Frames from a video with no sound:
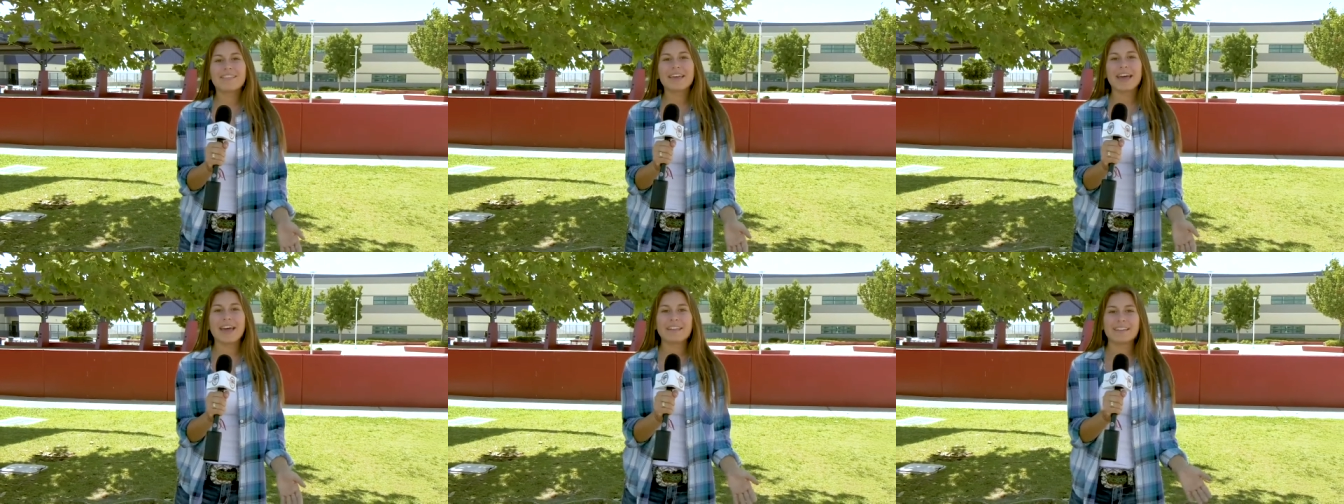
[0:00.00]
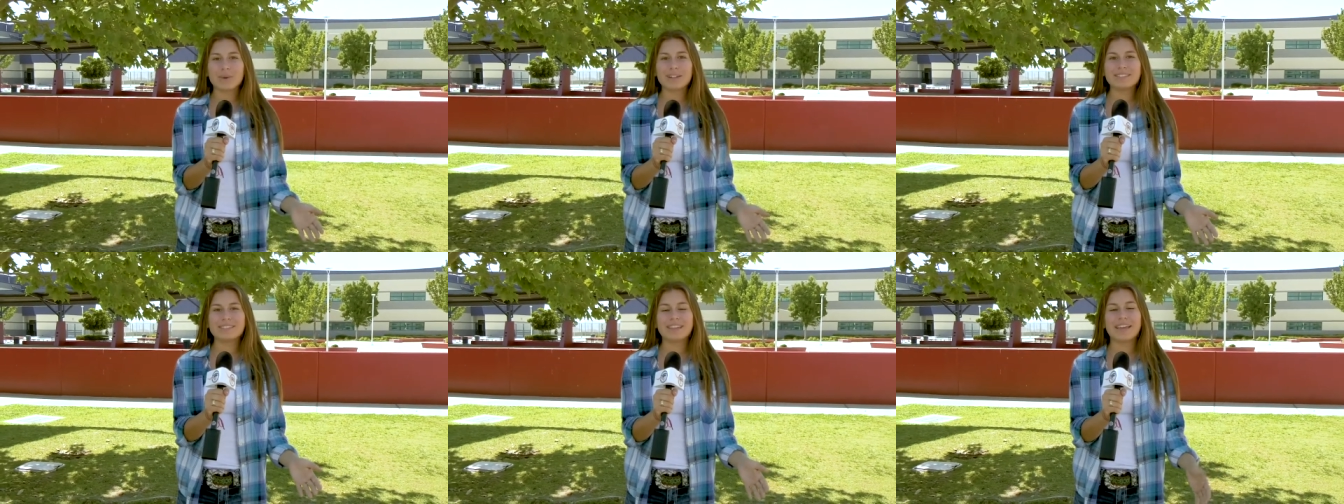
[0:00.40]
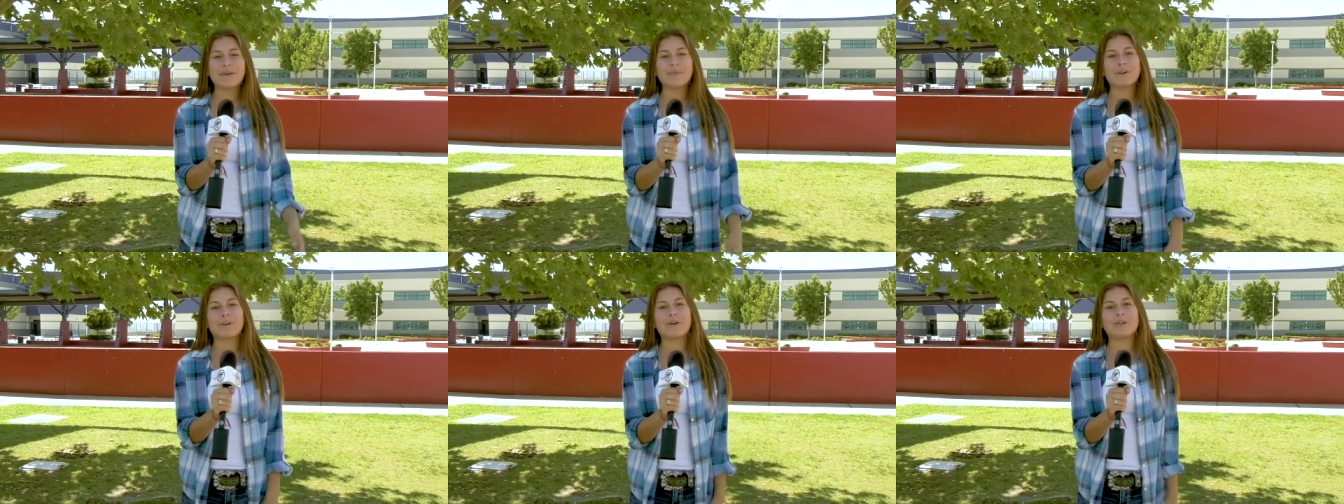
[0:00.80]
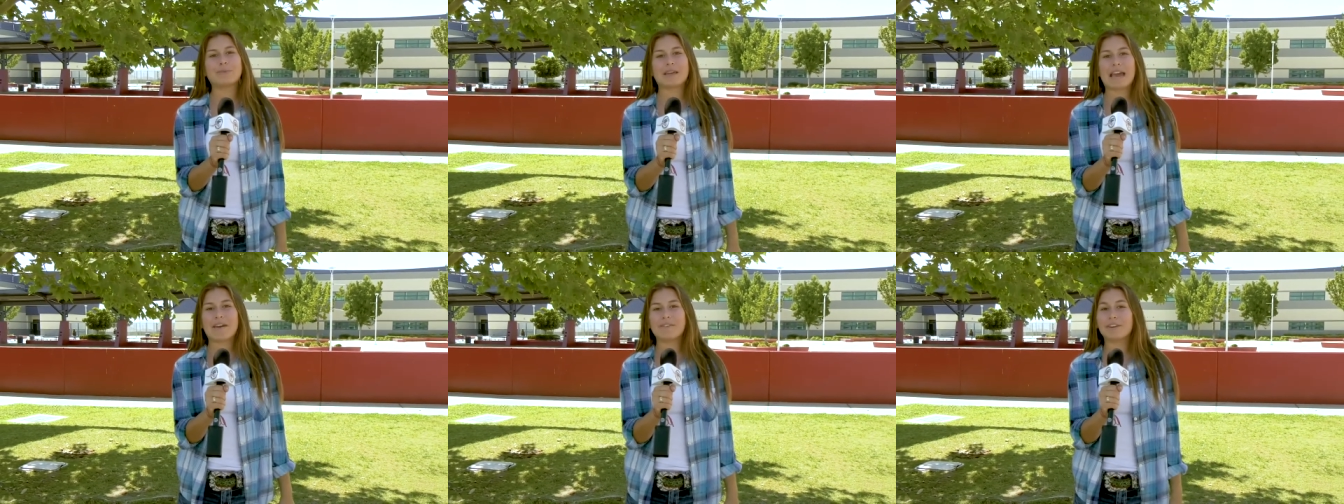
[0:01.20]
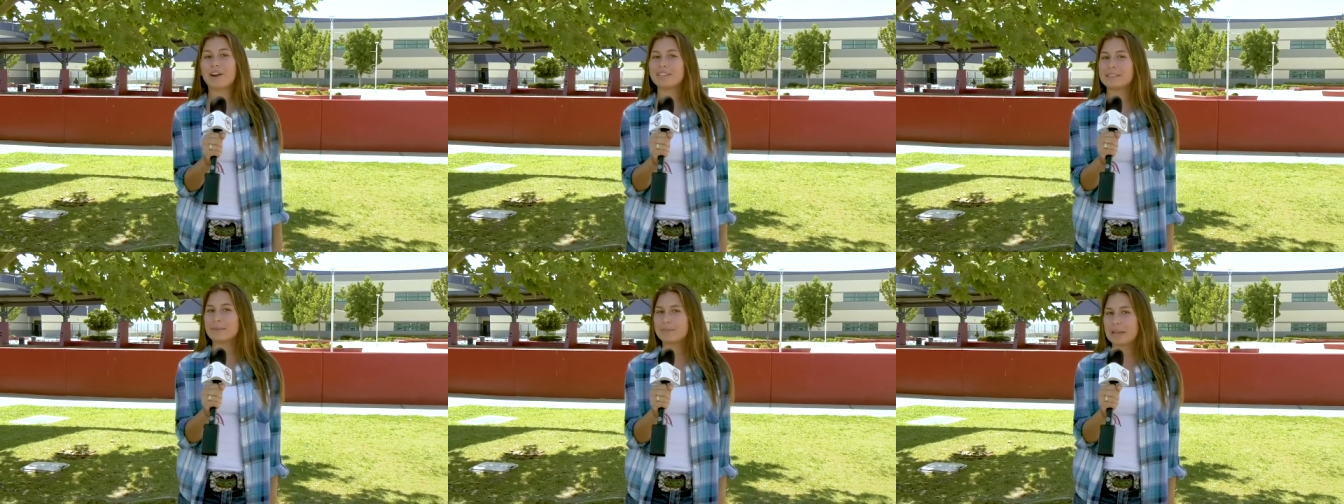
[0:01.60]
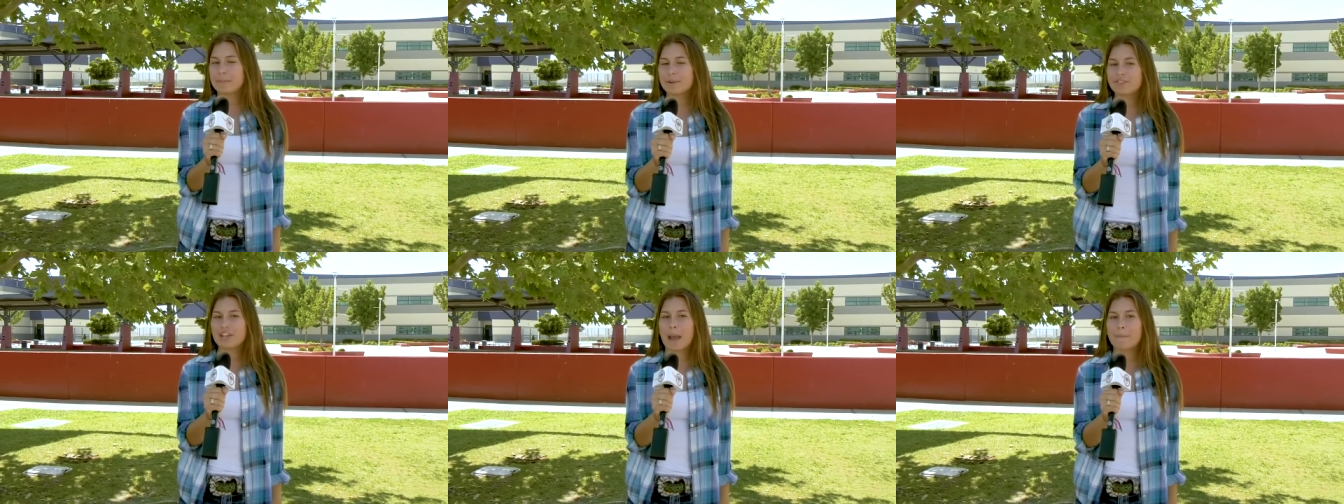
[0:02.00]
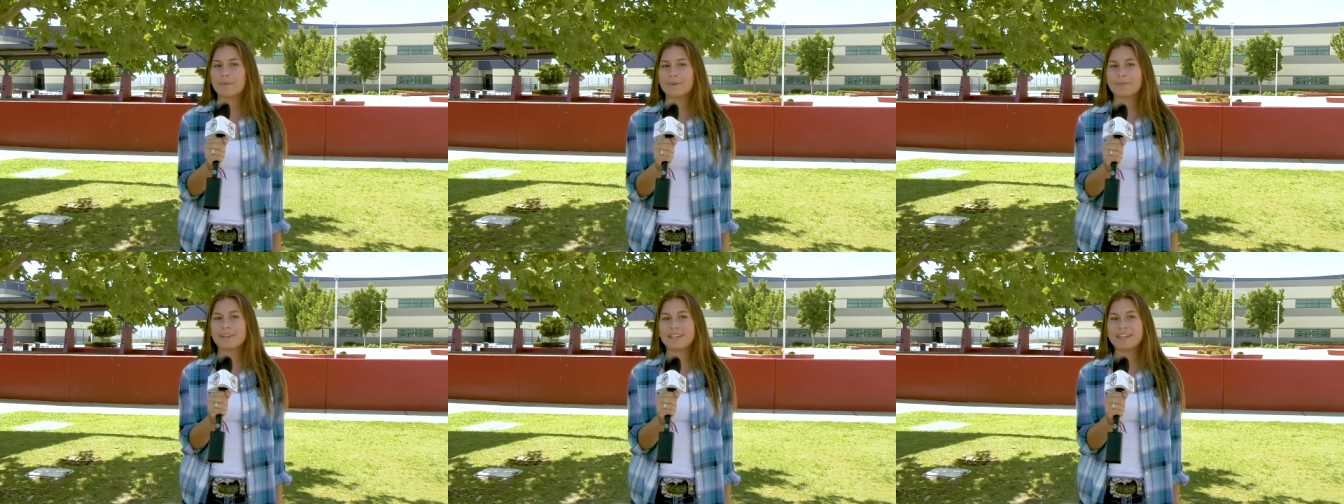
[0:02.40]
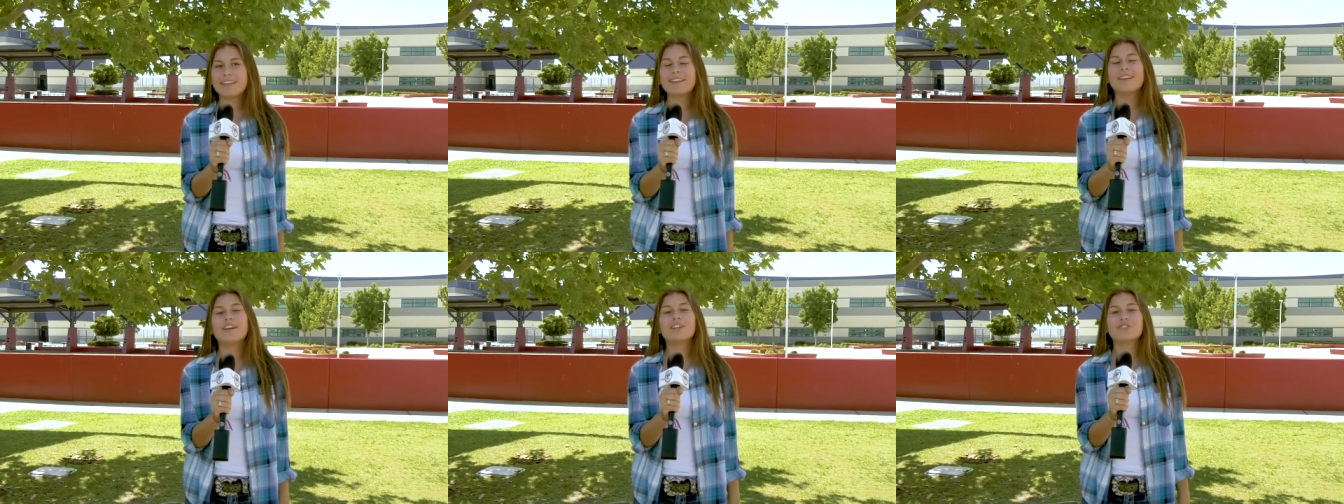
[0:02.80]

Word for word: that Wednesday we are going to be having our September chapter meeting